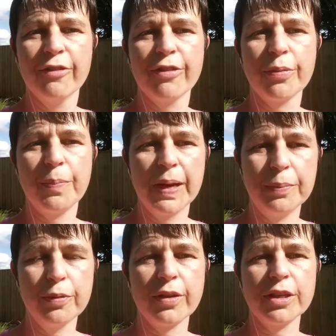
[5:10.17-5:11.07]
for the
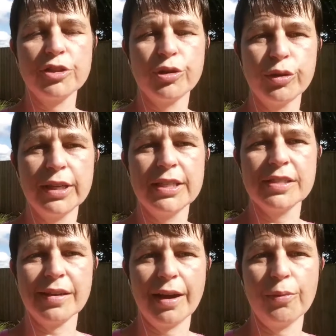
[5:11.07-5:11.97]
people that truly
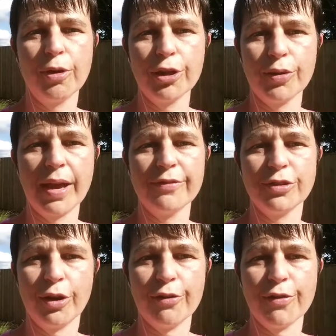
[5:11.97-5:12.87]
desire what you have
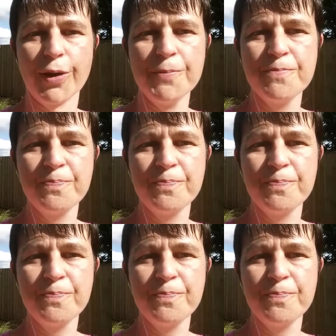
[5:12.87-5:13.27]
to offer.